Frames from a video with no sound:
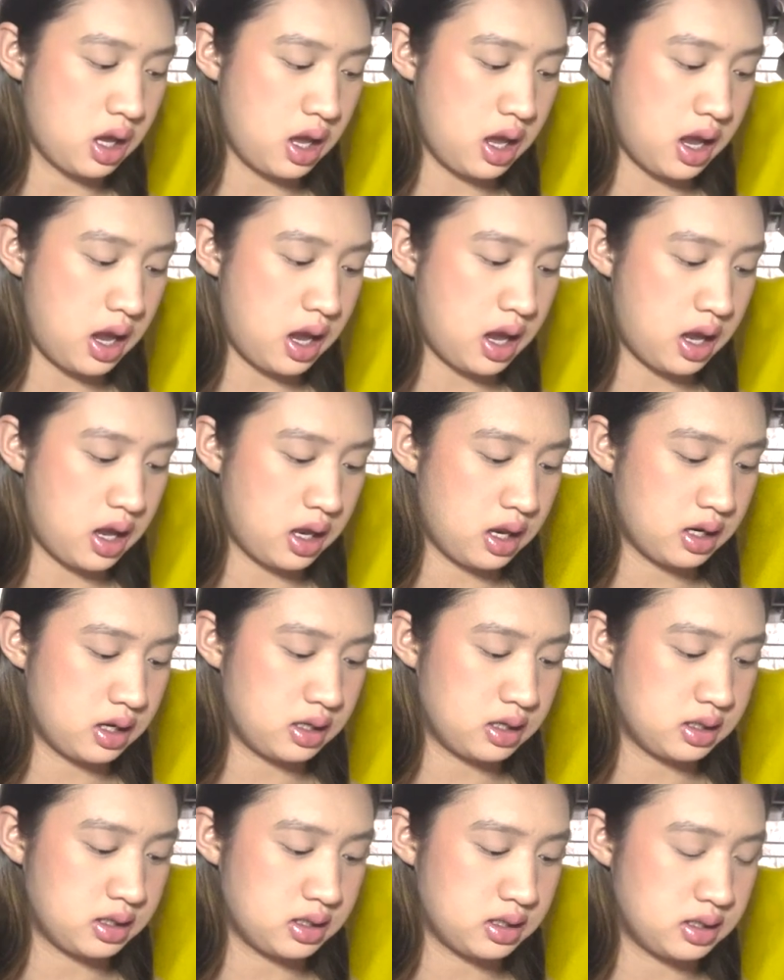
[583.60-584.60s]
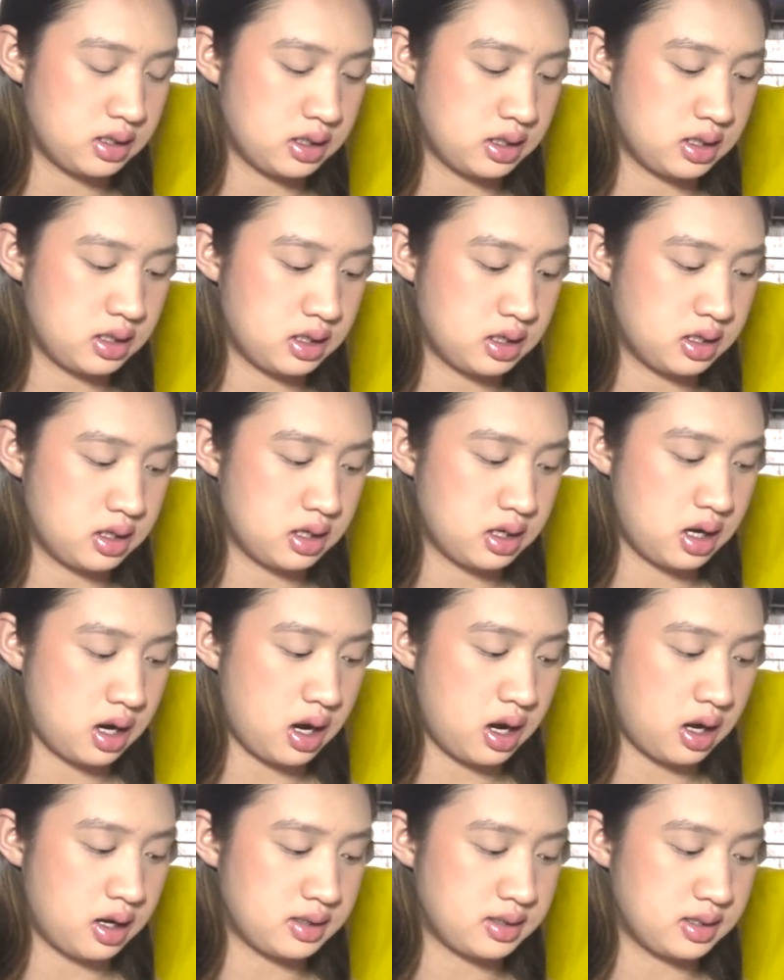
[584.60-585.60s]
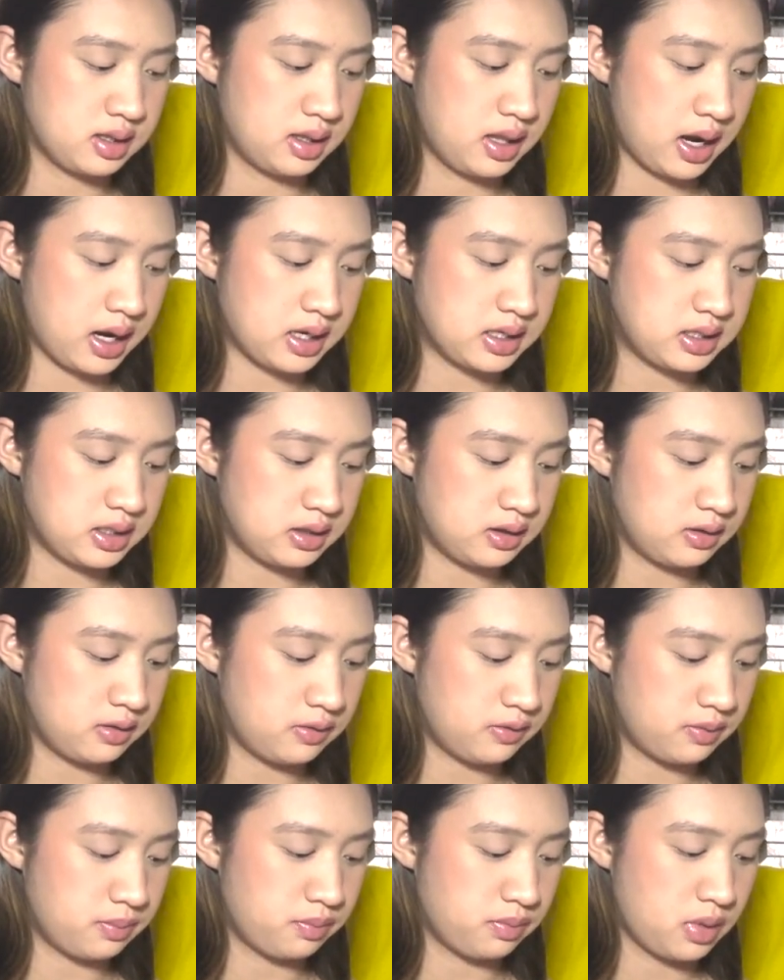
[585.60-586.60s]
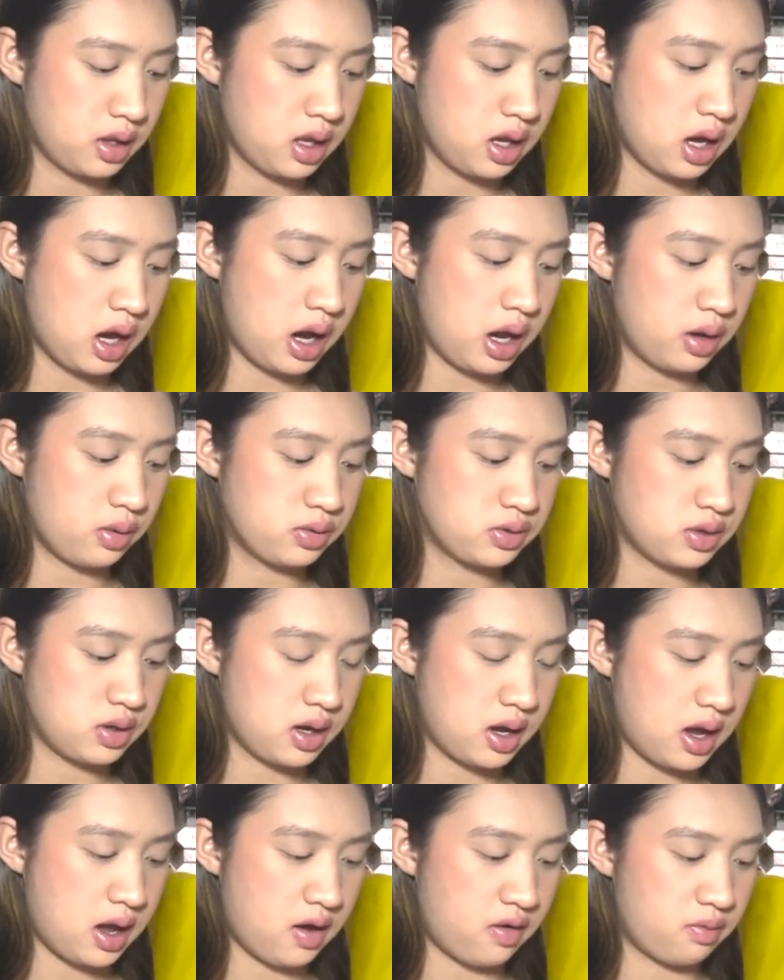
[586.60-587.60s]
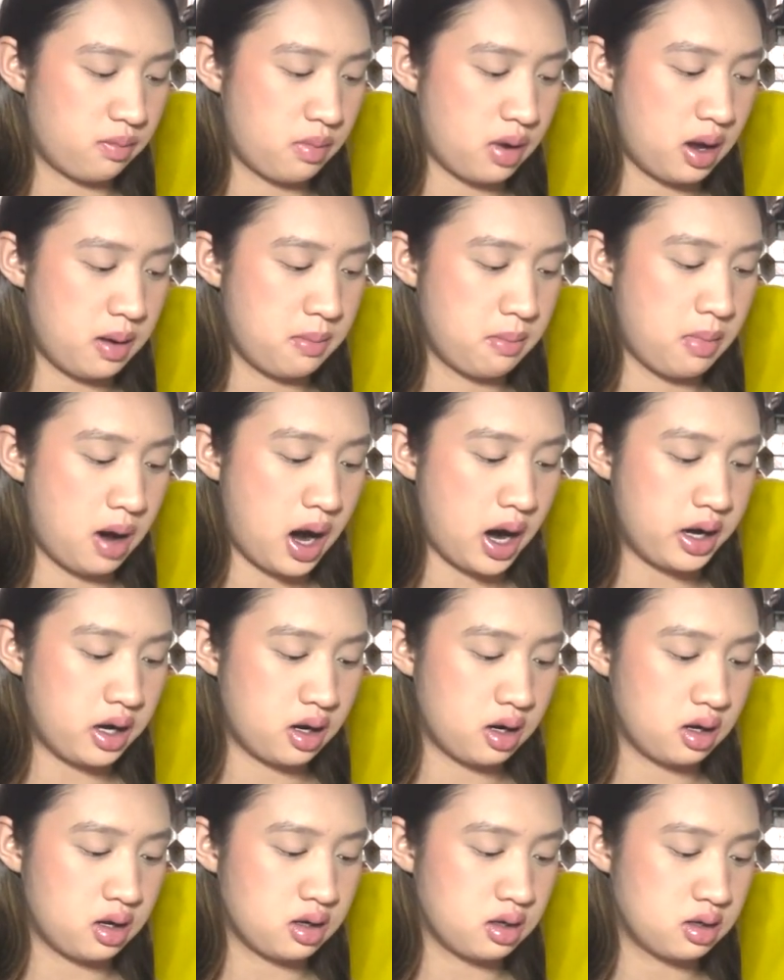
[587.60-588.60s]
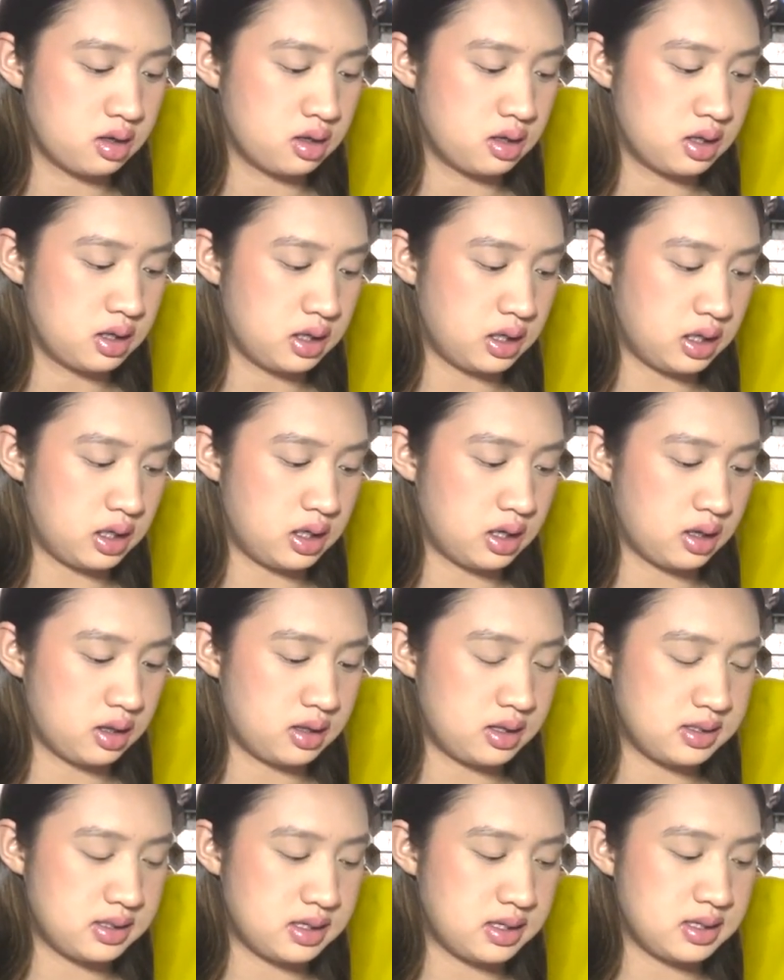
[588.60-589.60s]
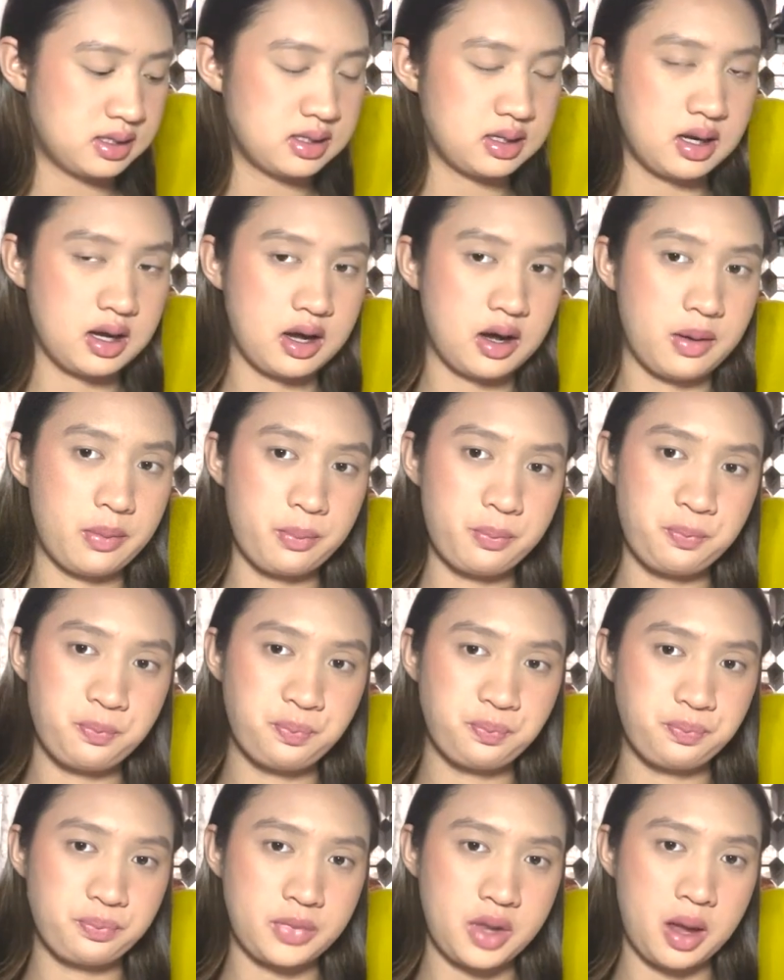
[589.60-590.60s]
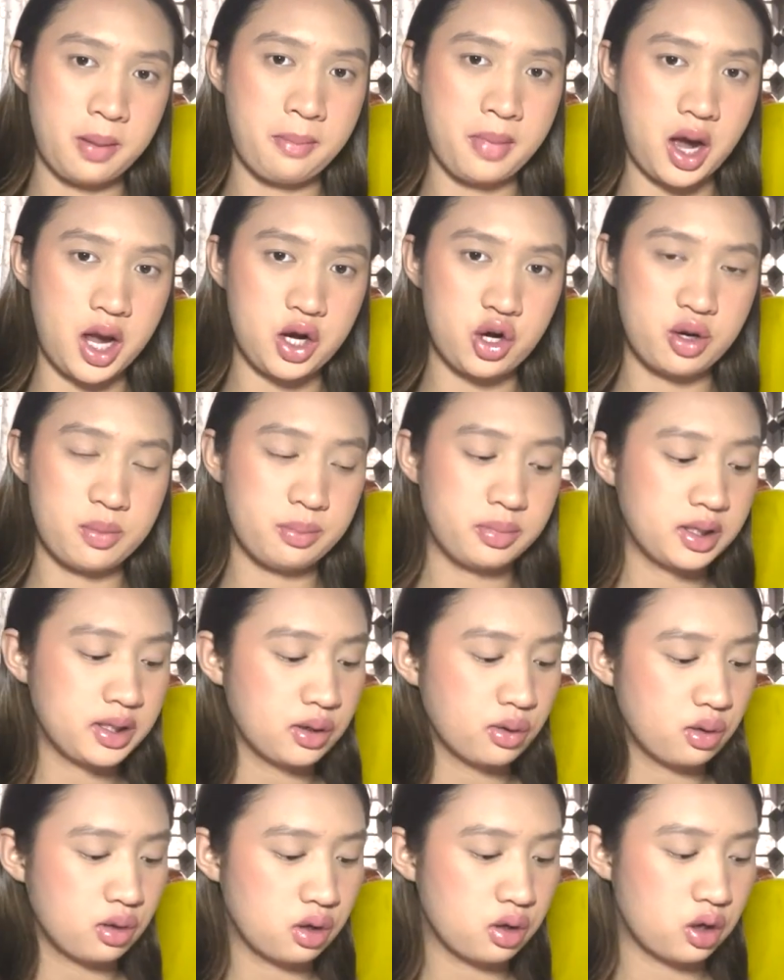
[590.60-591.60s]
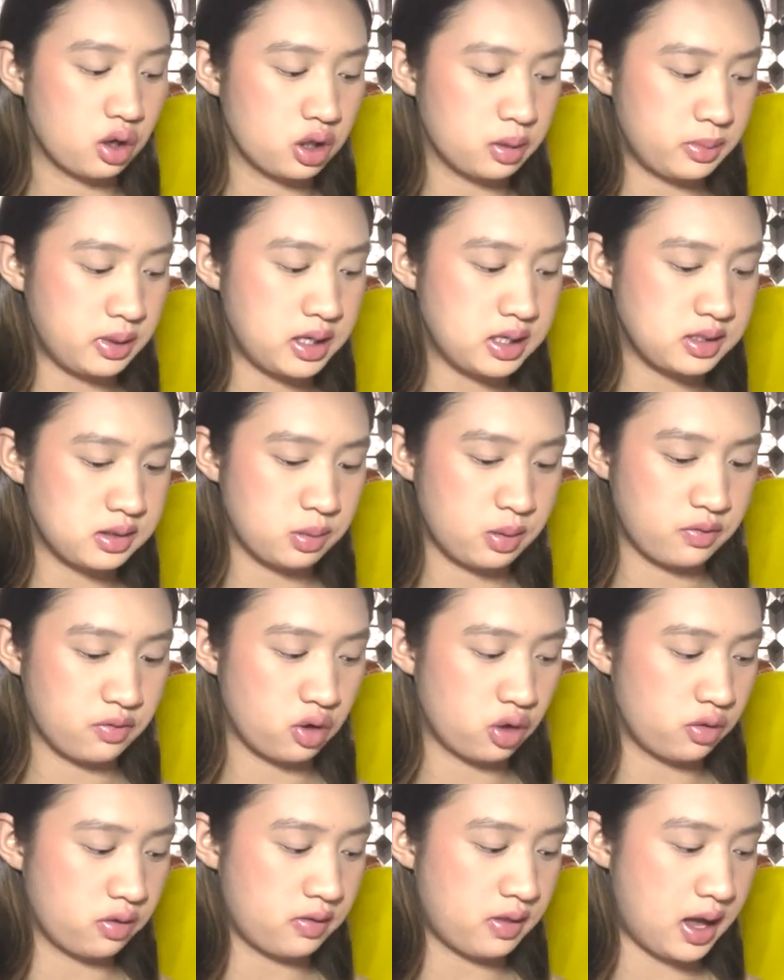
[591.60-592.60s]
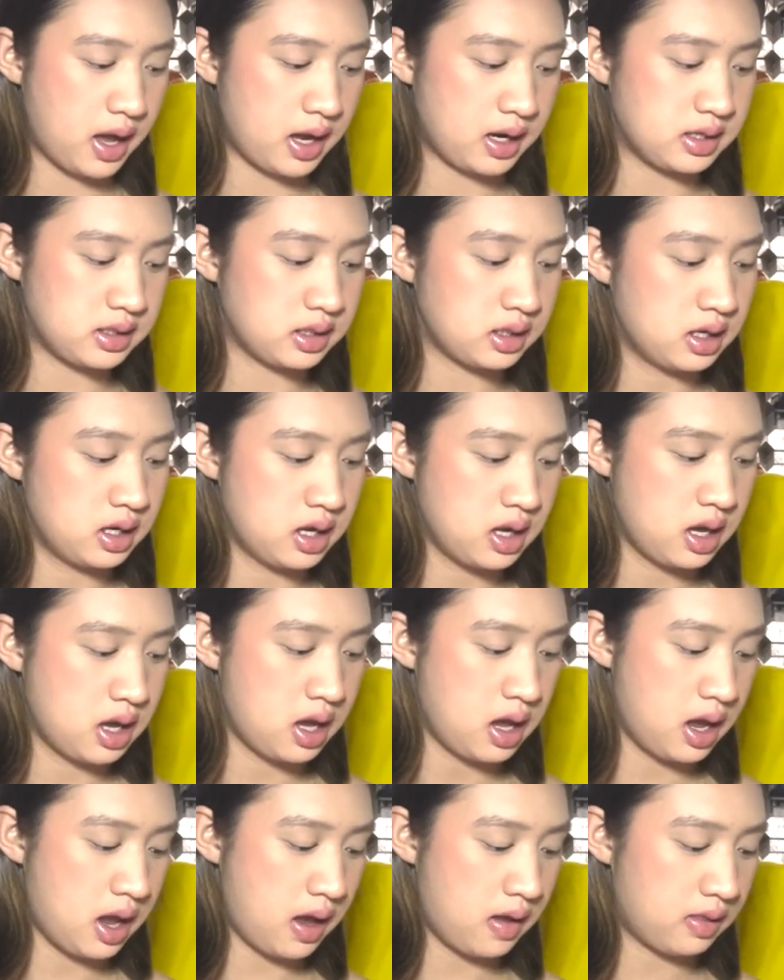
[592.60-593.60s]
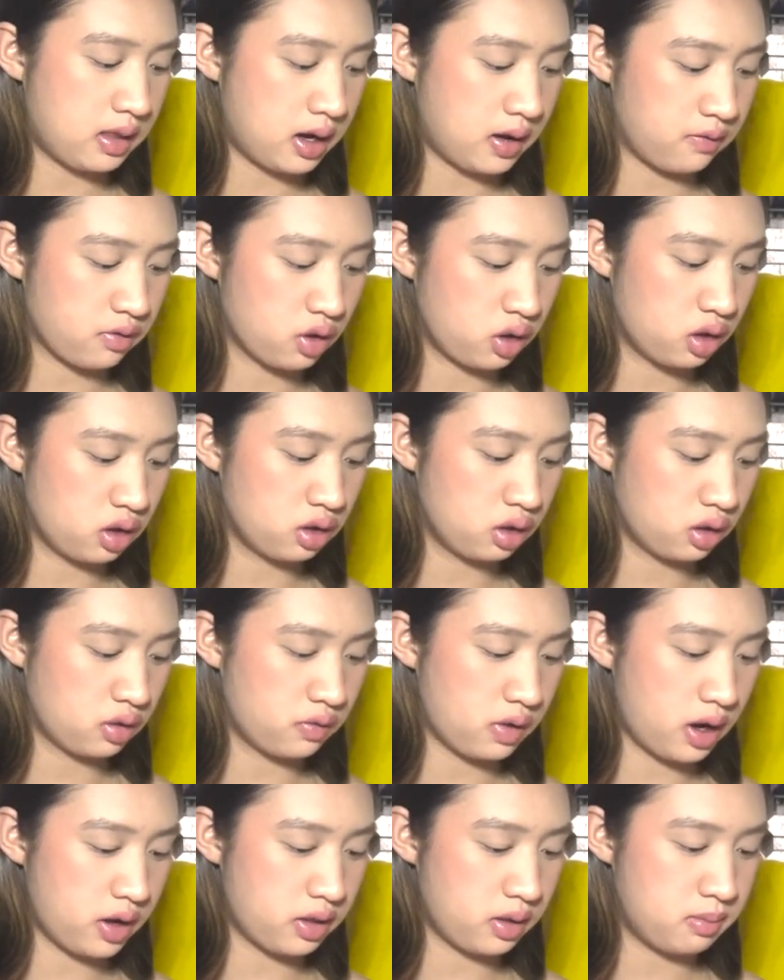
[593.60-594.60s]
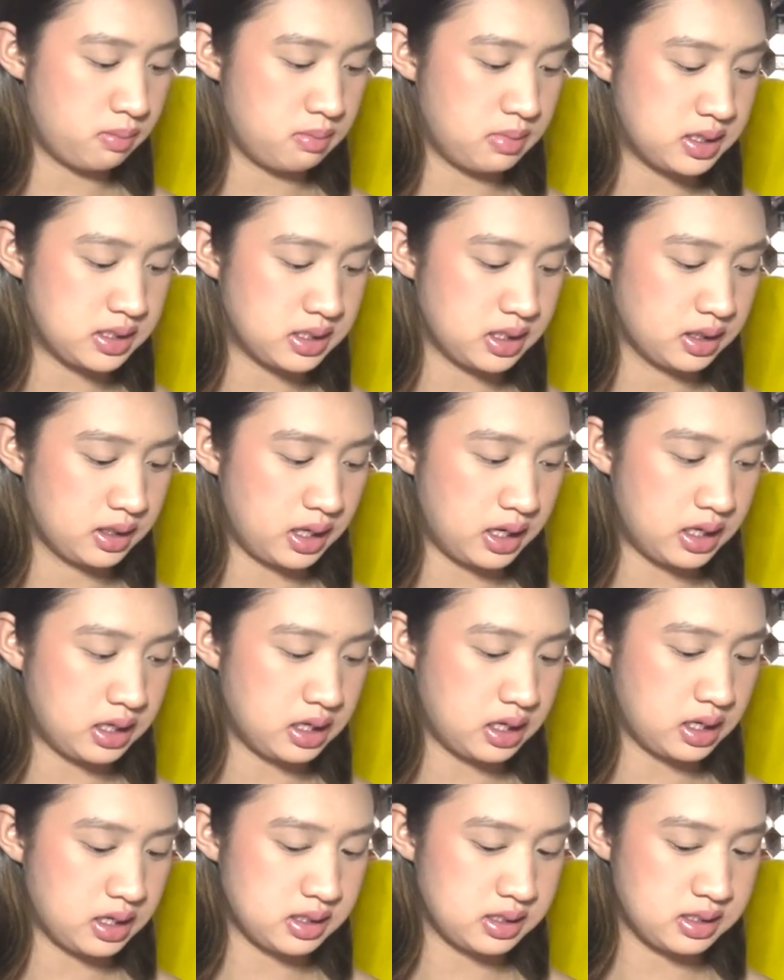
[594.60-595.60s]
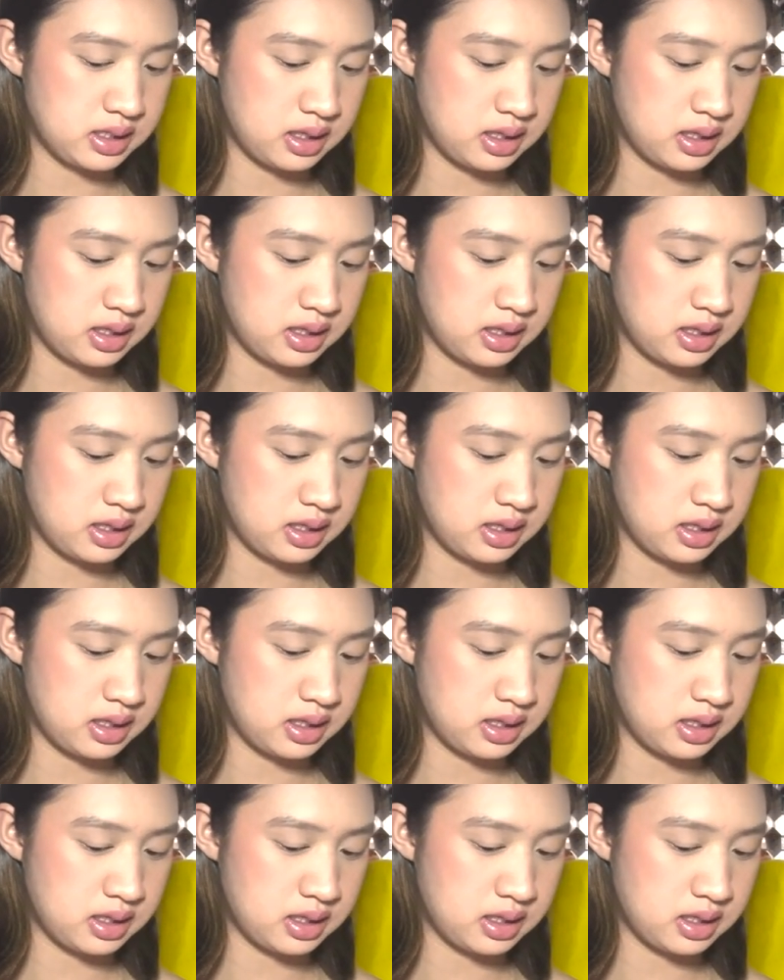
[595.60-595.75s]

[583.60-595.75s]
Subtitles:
and IR selective. I also have my minor here. This is a minor in political economy, so I've got that, and then I've got a lot of other miscellaneous